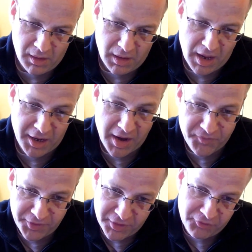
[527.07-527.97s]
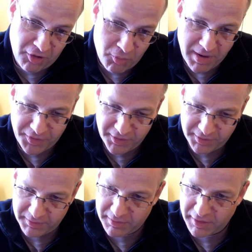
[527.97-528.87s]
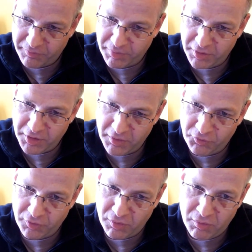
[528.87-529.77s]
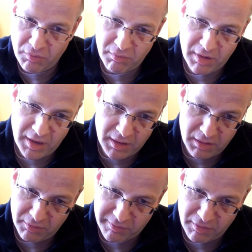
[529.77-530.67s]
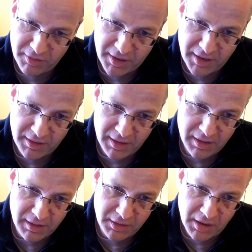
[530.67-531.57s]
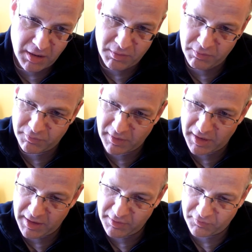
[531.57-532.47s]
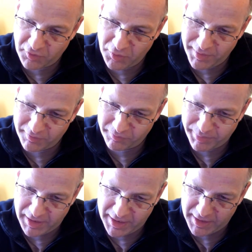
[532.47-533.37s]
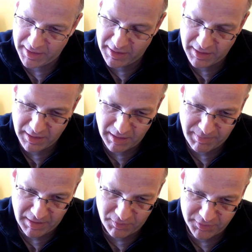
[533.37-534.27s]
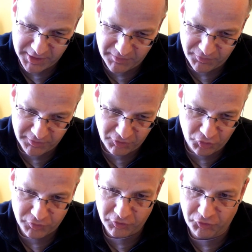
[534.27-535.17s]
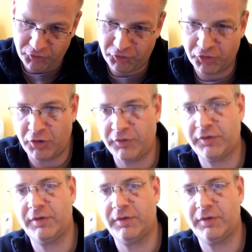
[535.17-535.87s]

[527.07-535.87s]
Go for the control method as per usual. It looks like it goes into explaining about the different types of shot